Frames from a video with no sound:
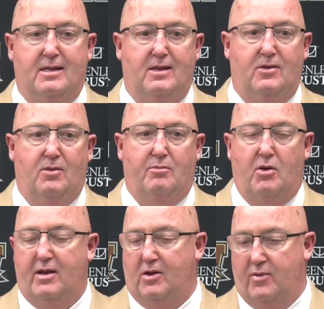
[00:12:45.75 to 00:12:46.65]
You know, and
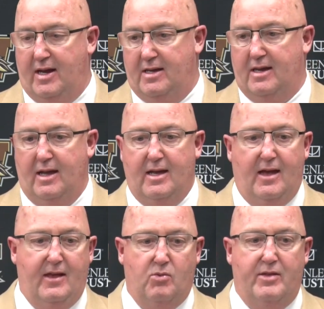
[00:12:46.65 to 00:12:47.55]
Bowling Green,
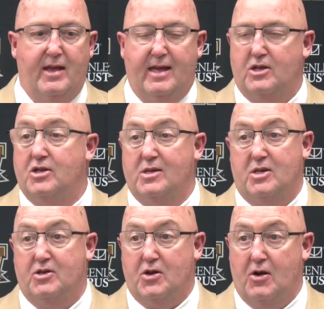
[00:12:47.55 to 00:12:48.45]
I think when they get
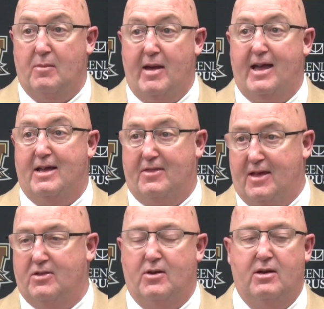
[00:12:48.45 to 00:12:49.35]
Justin Turner back, I
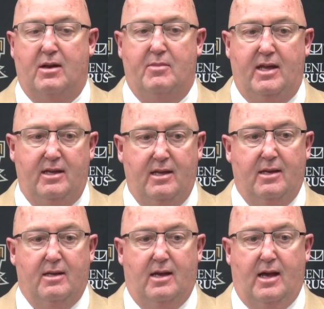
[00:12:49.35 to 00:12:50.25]
think they're going to be
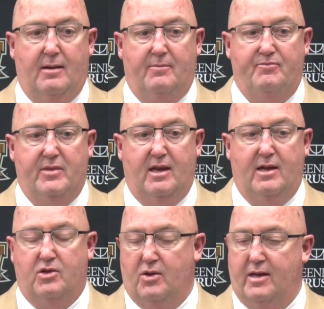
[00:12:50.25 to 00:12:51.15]

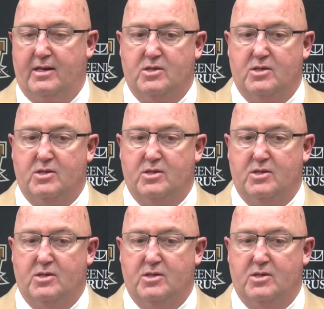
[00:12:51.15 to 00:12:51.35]
good.